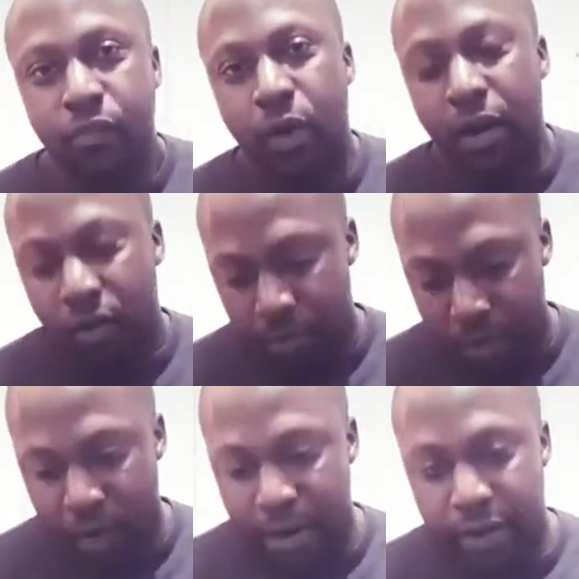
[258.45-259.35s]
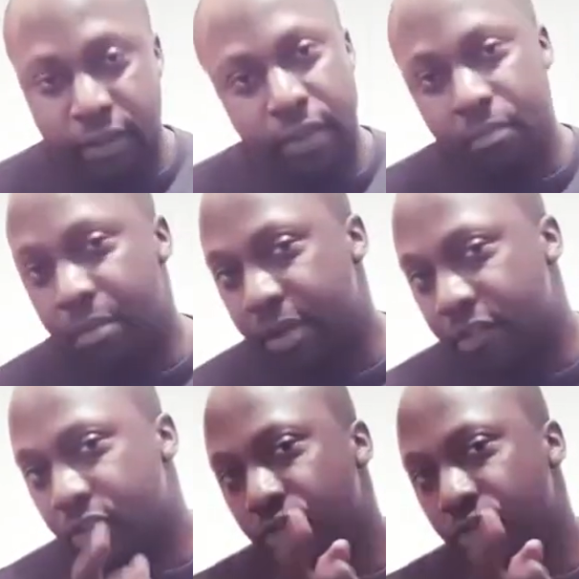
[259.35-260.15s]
is what got me worried. Remember, this is